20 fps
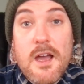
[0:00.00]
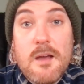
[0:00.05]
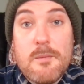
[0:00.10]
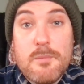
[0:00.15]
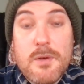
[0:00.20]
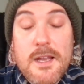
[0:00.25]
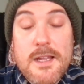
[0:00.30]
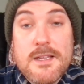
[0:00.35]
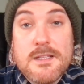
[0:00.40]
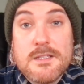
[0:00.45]

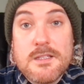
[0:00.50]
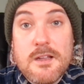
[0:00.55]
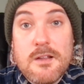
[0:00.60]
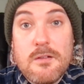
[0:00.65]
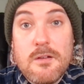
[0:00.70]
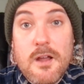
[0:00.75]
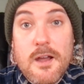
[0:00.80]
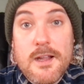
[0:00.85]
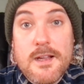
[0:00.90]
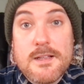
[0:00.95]
Please do
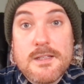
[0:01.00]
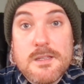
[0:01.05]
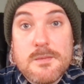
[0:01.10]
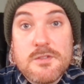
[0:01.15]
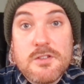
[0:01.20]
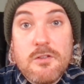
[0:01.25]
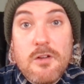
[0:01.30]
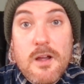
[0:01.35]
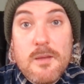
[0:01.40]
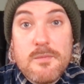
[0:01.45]
like and
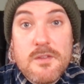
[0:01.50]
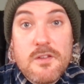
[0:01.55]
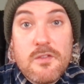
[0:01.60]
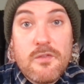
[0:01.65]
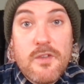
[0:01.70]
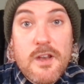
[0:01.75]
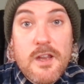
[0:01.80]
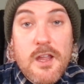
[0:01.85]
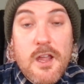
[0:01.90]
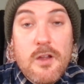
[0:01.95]
subscribe this
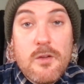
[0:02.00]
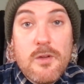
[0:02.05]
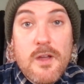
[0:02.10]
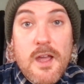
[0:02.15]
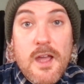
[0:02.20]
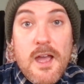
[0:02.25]
video,